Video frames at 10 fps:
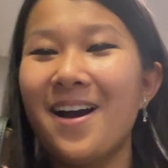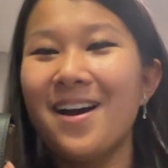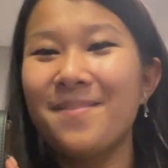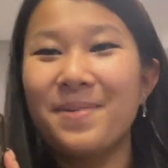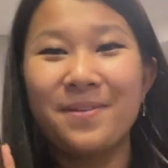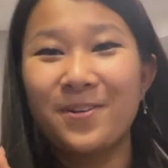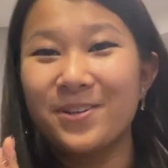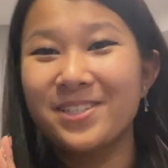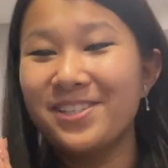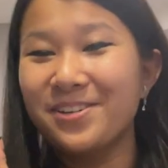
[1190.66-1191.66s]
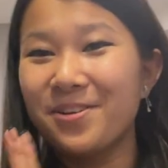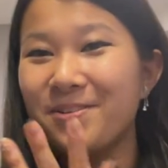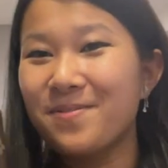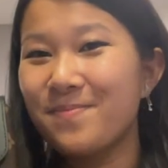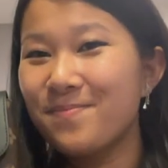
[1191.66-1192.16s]
my first, you
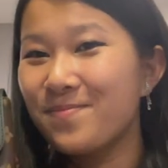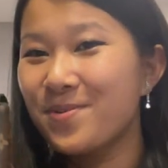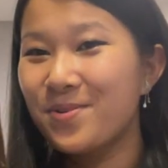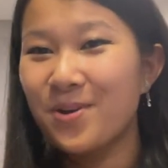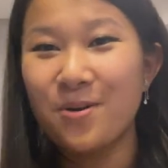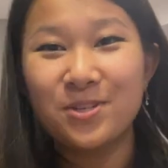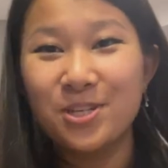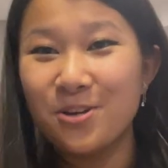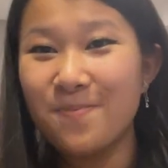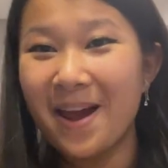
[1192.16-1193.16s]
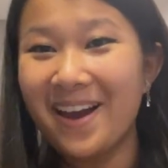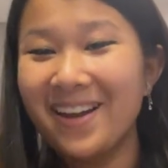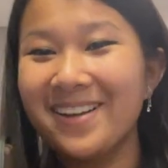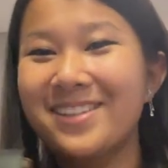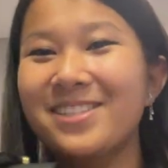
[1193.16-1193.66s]
know, go-to
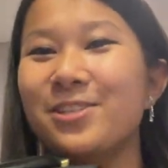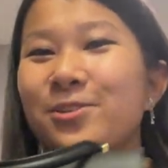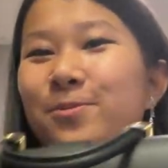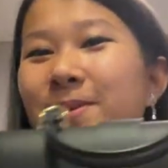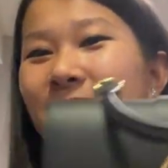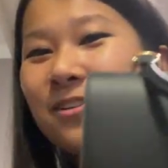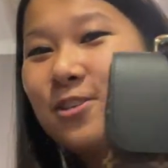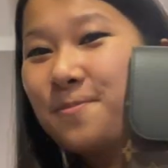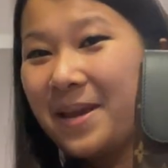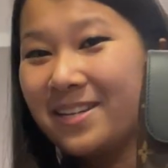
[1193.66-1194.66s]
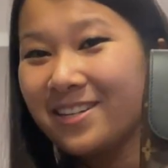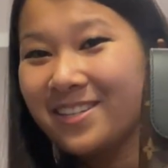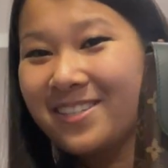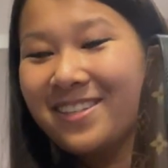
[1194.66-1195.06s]
bag to be a little spacious.